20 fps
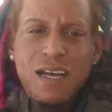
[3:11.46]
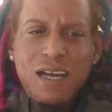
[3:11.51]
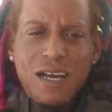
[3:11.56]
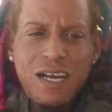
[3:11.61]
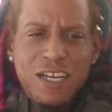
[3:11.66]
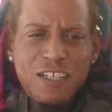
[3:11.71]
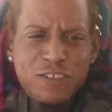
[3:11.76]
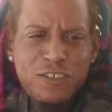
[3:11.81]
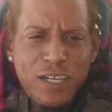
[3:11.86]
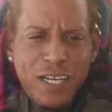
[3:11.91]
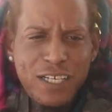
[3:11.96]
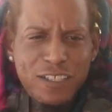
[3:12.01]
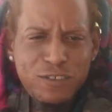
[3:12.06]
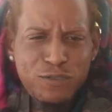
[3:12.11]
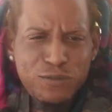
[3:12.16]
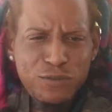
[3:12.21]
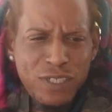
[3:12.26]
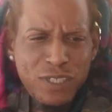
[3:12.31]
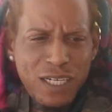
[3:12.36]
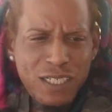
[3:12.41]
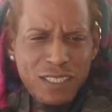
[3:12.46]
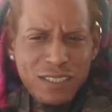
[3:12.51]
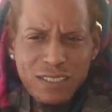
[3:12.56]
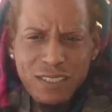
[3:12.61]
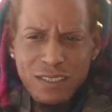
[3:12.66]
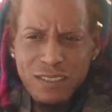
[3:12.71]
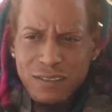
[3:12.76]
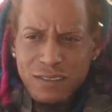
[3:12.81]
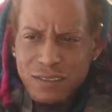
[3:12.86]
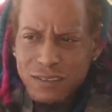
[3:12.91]
Alright,
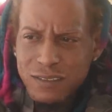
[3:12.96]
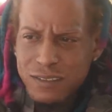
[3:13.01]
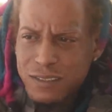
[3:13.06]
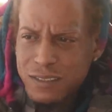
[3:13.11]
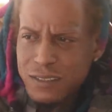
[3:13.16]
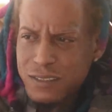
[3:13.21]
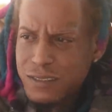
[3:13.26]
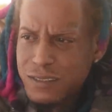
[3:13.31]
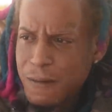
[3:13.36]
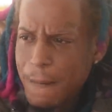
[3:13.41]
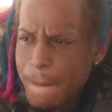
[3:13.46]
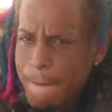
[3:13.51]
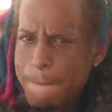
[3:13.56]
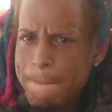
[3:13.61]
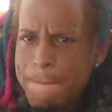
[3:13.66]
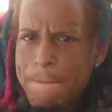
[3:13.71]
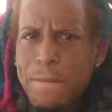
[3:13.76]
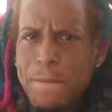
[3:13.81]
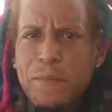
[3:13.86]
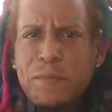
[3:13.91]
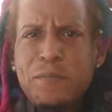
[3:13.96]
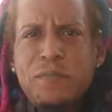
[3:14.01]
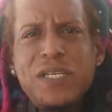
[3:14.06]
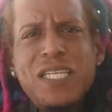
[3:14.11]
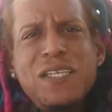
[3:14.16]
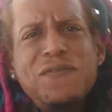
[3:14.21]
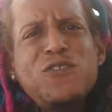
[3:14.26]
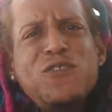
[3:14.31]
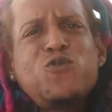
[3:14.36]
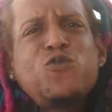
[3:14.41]
reality, you know, I didn't
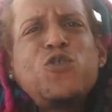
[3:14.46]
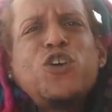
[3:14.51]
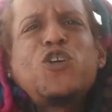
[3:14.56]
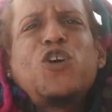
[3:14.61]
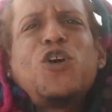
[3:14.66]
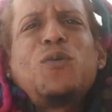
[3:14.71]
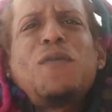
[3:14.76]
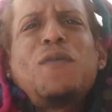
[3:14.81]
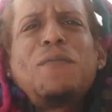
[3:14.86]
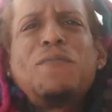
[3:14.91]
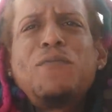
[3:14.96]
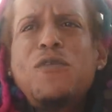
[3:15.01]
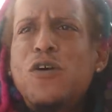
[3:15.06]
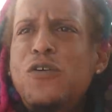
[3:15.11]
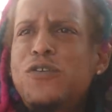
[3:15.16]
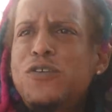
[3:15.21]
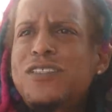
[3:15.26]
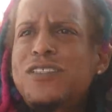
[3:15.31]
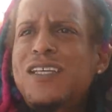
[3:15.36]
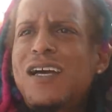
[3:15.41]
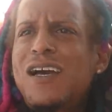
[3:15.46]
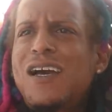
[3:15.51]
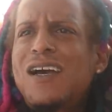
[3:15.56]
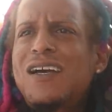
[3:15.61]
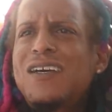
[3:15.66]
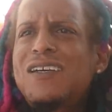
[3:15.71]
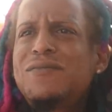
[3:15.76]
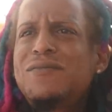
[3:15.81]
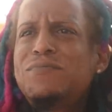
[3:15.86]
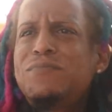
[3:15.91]
even know it come about
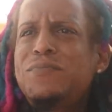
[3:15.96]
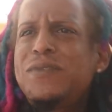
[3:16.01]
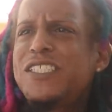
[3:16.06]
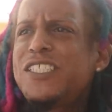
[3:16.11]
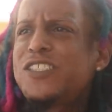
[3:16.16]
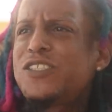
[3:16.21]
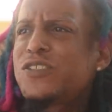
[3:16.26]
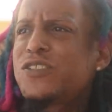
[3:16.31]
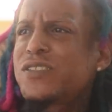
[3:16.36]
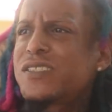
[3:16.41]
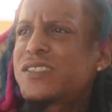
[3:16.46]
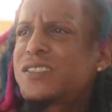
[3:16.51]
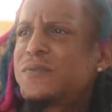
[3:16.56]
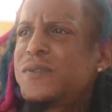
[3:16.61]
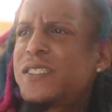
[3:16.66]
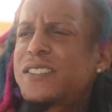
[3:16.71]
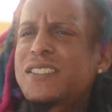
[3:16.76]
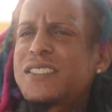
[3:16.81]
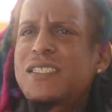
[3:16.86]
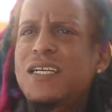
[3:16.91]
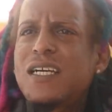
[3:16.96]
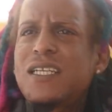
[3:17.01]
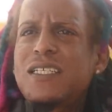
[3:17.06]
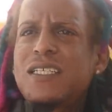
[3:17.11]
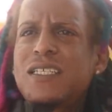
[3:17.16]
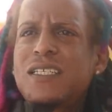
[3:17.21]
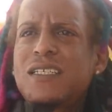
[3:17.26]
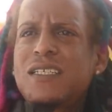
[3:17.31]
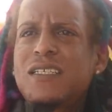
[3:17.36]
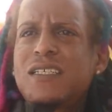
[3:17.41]
because me just
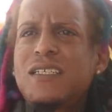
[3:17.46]
basically,